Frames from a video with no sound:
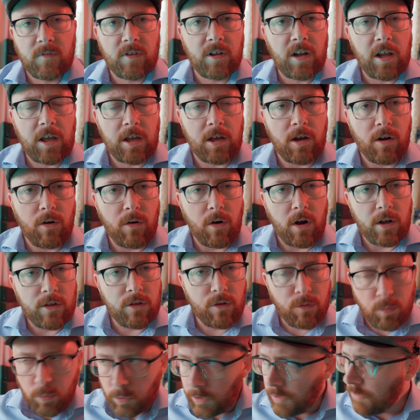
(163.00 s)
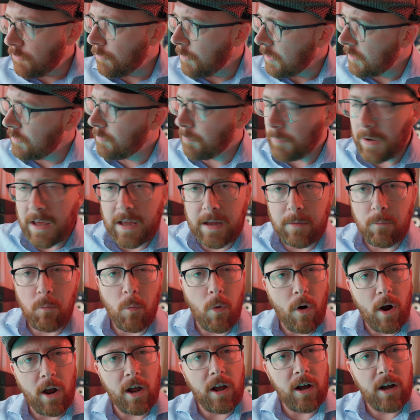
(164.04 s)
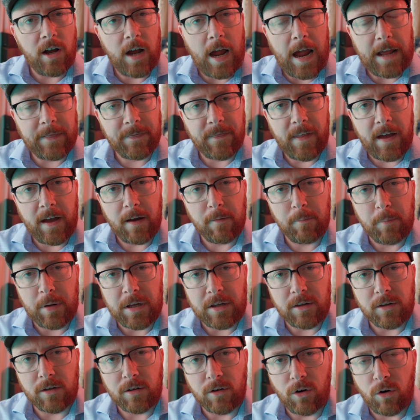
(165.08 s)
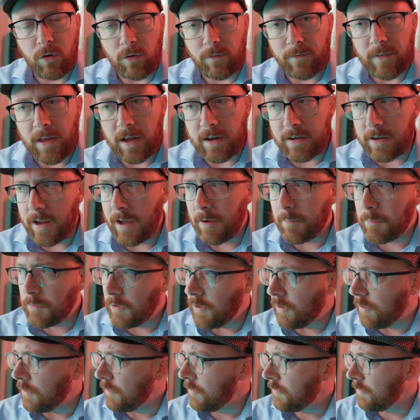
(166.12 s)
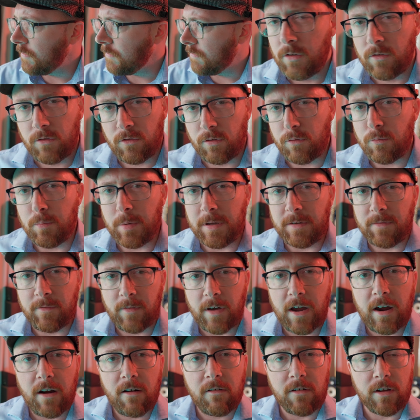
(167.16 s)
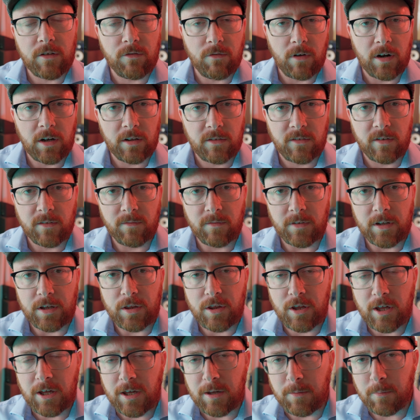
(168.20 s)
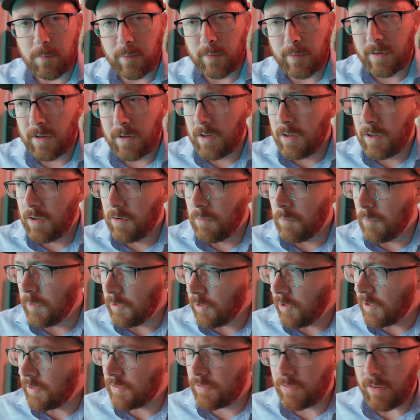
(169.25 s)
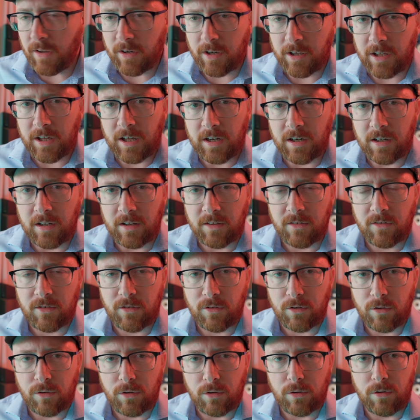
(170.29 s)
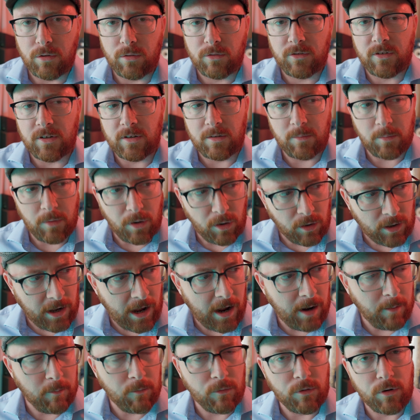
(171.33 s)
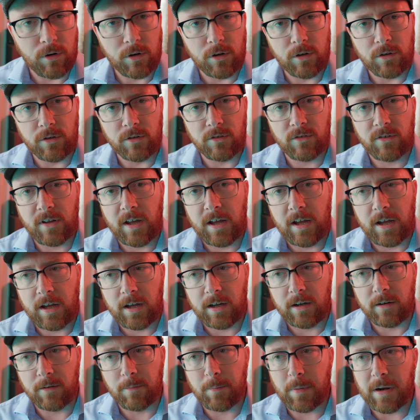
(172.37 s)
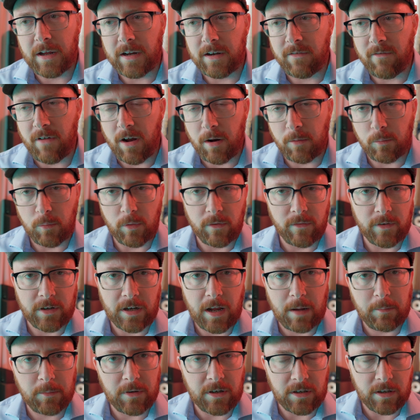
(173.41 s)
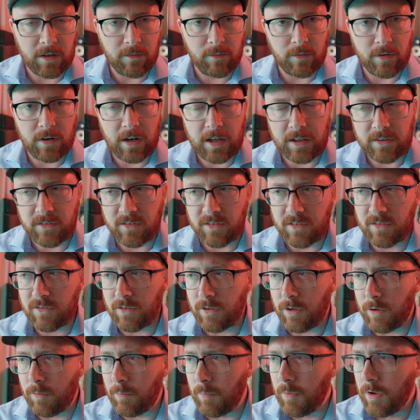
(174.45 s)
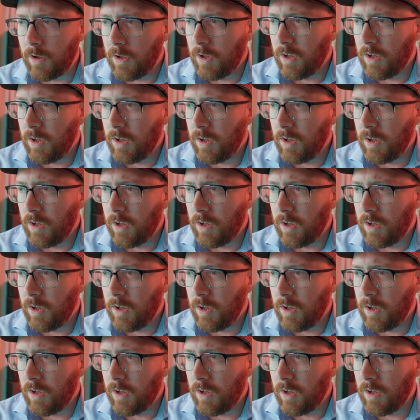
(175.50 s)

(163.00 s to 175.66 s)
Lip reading: So there you go. I just wanted to explain why I had that opinion of the adapter. To be fair, it's relatively cheap. When I started getting into cinema cameras and playing around with adapting different lenses to them,